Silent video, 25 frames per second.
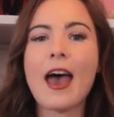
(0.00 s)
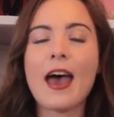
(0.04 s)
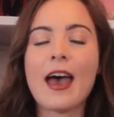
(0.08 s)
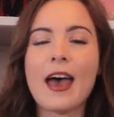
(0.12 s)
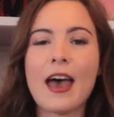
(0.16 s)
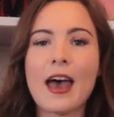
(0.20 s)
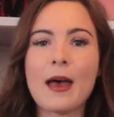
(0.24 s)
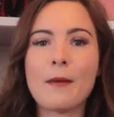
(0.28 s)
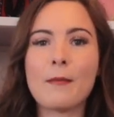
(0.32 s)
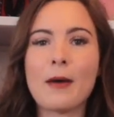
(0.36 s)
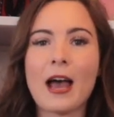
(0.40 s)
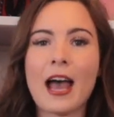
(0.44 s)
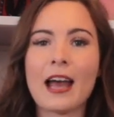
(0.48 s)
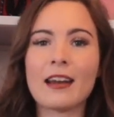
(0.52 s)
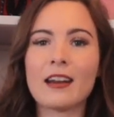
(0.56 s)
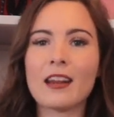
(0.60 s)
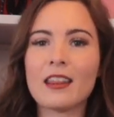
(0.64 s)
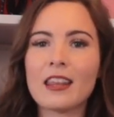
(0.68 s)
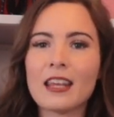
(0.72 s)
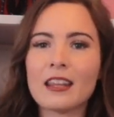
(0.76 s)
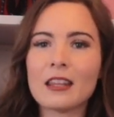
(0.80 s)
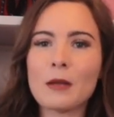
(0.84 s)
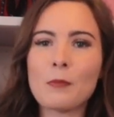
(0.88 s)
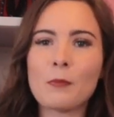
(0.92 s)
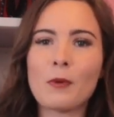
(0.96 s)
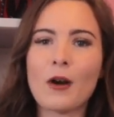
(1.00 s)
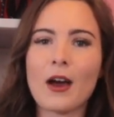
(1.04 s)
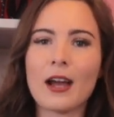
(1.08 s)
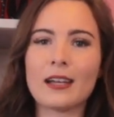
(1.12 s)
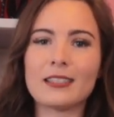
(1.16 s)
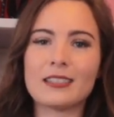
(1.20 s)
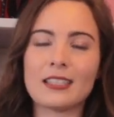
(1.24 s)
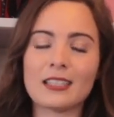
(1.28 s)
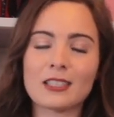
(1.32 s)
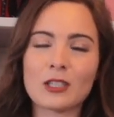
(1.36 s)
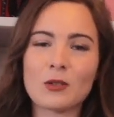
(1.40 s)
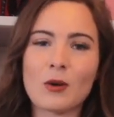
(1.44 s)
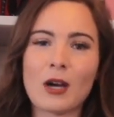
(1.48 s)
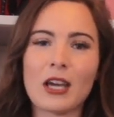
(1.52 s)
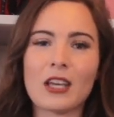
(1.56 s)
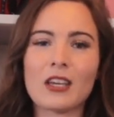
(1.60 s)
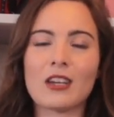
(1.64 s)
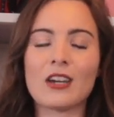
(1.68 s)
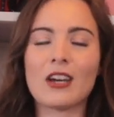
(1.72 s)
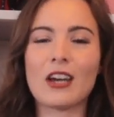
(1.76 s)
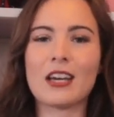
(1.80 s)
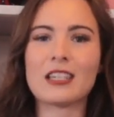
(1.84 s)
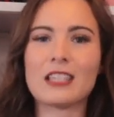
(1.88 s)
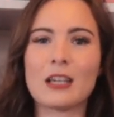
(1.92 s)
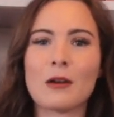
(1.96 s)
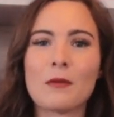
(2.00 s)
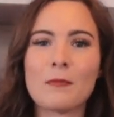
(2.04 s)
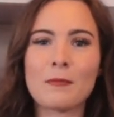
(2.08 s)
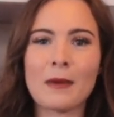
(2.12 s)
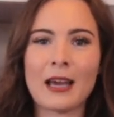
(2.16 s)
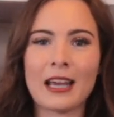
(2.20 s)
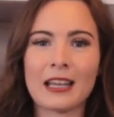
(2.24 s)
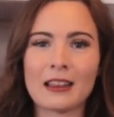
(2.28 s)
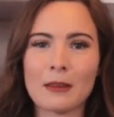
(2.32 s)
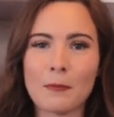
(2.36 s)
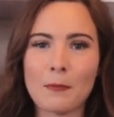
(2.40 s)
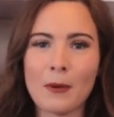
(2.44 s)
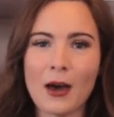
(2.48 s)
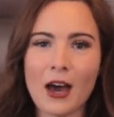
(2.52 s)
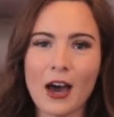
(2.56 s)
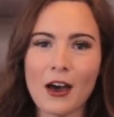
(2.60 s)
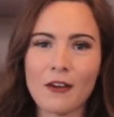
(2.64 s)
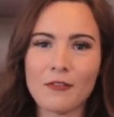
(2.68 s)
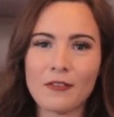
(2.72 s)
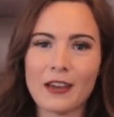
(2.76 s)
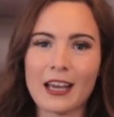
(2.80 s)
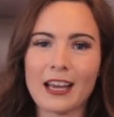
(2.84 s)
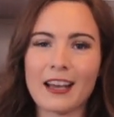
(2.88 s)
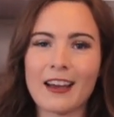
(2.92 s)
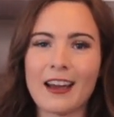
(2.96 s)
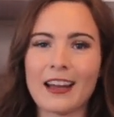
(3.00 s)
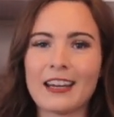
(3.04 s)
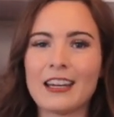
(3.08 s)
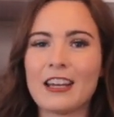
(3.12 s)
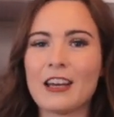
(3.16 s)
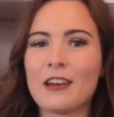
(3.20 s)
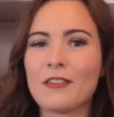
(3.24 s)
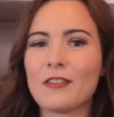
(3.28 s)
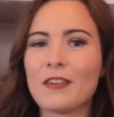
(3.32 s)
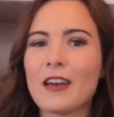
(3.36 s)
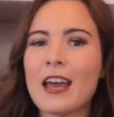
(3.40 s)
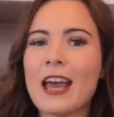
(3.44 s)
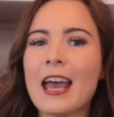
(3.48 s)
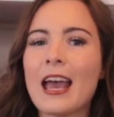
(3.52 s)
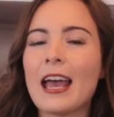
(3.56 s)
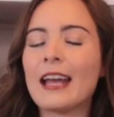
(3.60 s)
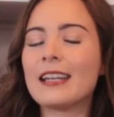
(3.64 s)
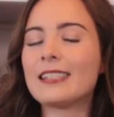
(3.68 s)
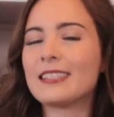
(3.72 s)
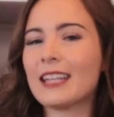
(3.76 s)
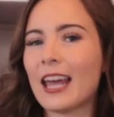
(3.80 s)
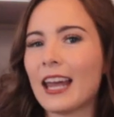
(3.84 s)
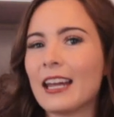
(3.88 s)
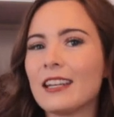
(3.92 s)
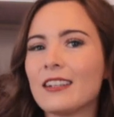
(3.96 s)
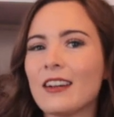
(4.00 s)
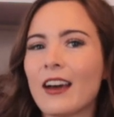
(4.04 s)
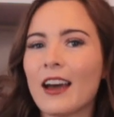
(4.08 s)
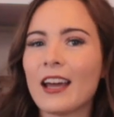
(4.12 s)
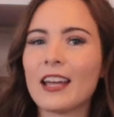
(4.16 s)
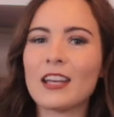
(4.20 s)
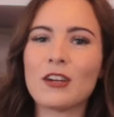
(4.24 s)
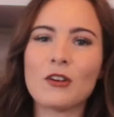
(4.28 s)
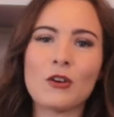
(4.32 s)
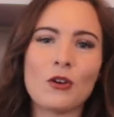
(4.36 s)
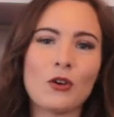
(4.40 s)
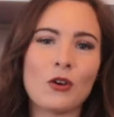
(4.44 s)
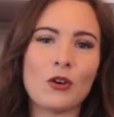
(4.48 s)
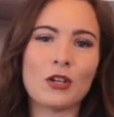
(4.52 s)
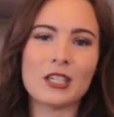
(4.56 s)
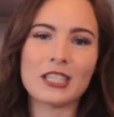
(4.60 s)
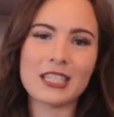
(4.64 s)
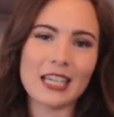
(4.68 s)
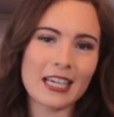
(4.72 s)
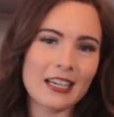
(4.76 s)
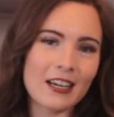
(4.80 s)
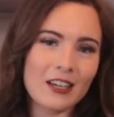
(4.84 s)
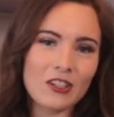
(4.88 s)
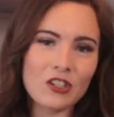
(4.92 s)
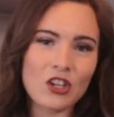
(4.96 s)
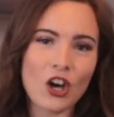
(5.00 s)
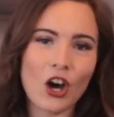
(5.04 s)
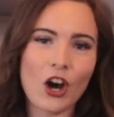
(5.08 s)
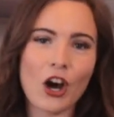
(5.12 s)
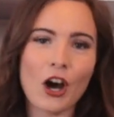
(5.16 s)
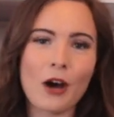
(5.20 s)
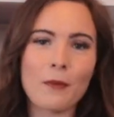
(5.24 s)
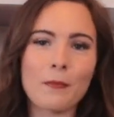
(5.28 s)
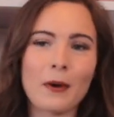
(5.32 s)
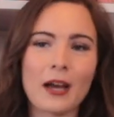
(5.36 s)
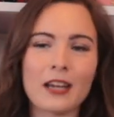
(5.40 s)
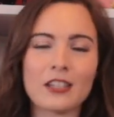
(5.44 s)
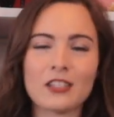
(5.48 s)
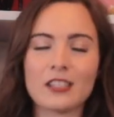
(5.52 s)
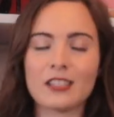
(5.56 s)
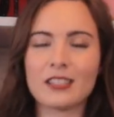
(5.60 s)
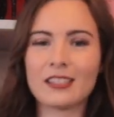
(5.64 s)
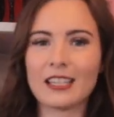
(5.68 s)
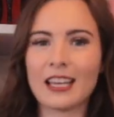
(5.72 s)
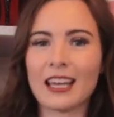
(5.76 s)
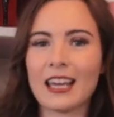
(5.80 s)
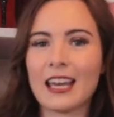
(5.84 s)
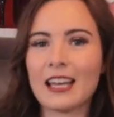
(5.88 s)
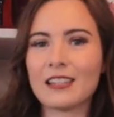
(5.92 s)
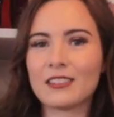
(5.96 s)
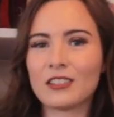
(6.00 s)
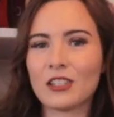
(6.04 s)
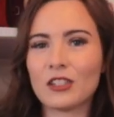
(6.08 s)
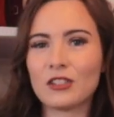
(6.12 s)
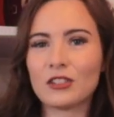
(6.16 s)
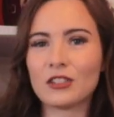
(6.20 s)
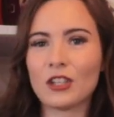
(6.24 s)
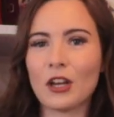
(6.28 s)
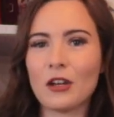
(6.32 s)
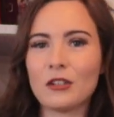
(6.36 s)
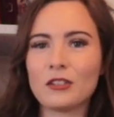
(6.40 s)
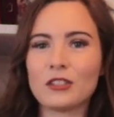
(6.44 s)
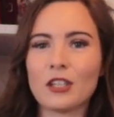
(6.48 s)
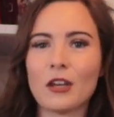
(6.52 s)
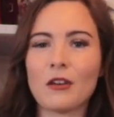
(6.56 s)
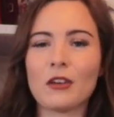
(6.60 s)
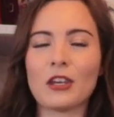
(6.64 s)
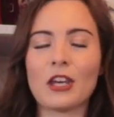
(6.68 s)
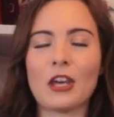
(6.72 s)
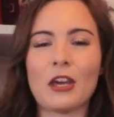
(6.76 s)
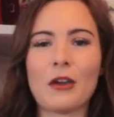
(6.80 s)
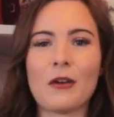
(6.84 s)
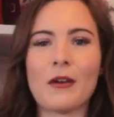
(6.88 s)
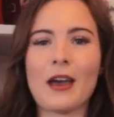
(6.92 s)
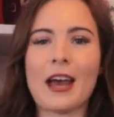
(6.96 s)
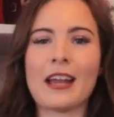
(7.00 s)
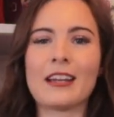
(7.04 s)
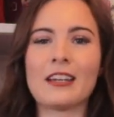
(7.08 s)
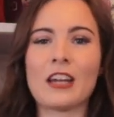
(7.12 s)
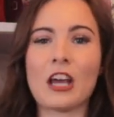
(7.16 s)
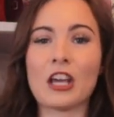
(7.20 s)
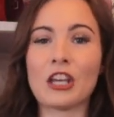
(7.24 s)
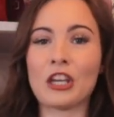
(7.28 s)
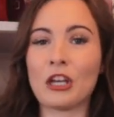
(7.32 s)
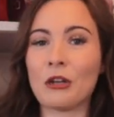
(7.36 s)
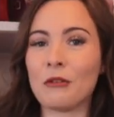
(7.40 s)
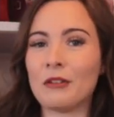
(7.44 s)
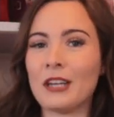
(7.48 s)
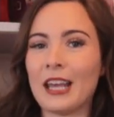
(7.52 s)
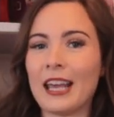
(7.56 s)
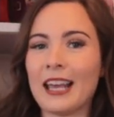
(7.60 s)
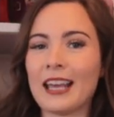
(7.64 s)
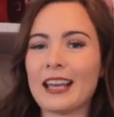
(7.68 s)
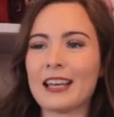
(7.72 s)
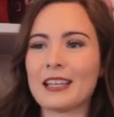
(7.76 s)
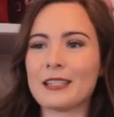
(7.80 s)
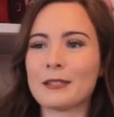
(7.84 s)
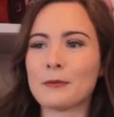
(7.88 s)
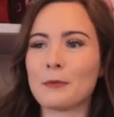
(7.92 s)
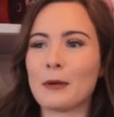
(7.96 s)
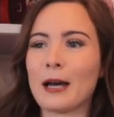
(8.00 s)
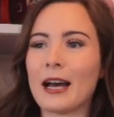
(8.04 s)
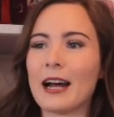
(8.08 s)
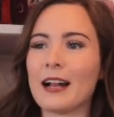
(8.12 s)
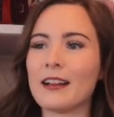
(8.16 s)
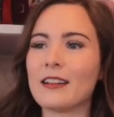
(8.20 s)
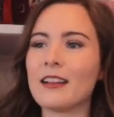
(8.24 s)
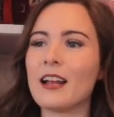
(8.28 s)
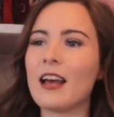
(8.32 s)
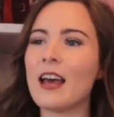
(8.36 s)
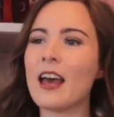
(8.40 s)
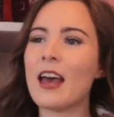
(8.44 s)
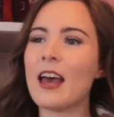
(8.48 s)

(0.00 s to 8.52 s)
And I think the price is quite good. It would make the perfect kind of date night or dinner top. I just think it's so cute and unique as well.